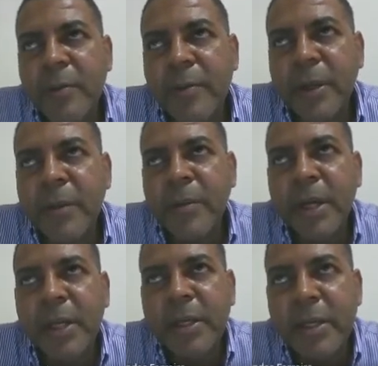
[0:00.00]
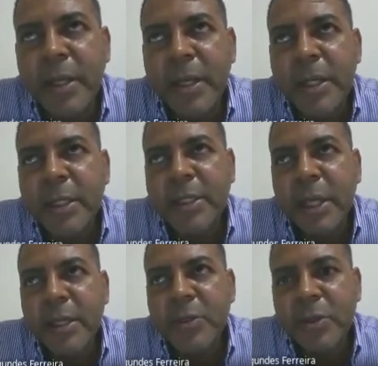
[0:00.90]
the money
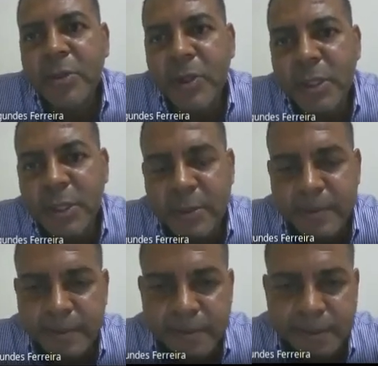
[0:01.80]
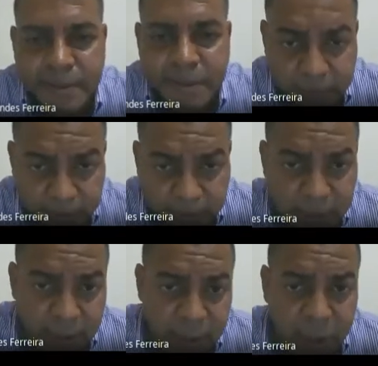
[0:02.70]
start to decrease.
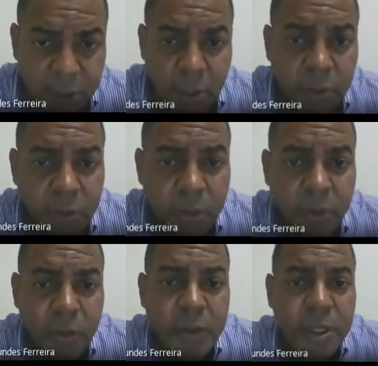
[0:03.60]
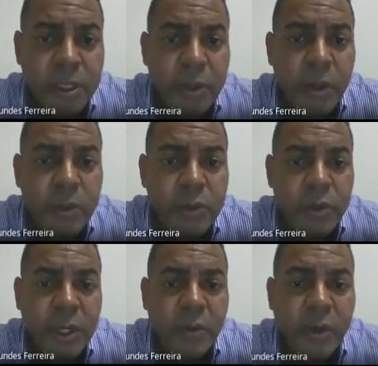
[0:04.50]
So we go
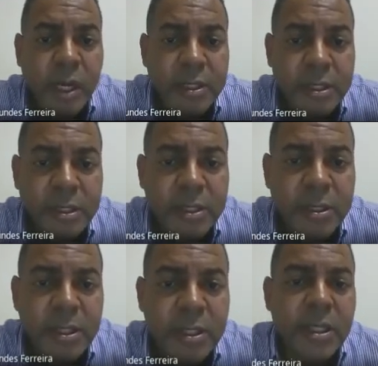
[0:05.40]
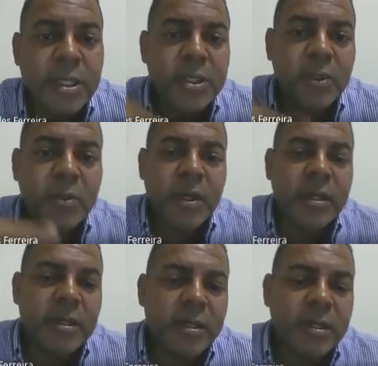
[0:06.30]
to a crisis.
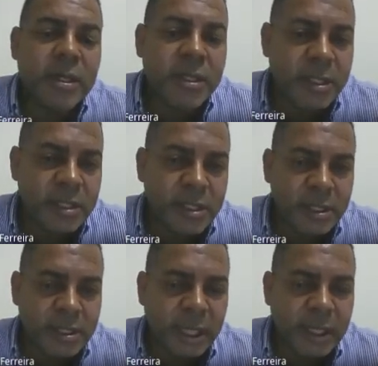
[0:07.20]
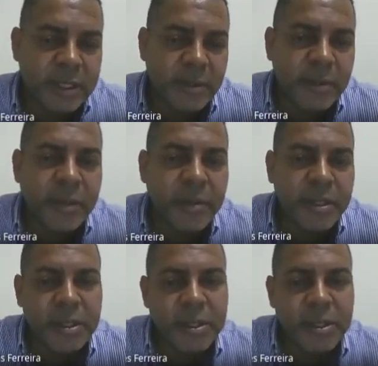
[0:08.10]
So this has some limit.